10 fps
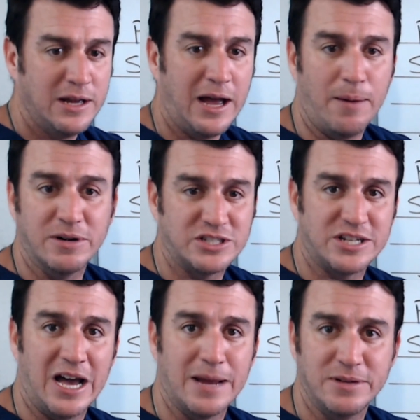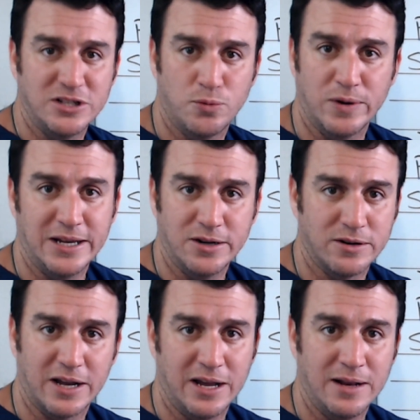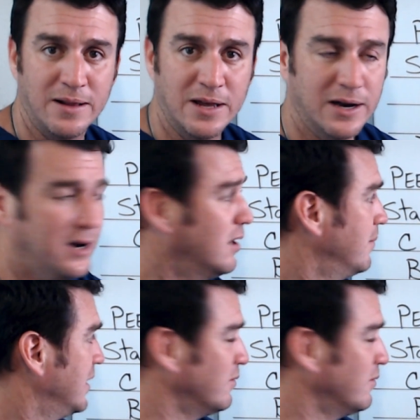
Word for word: how much time between okay um,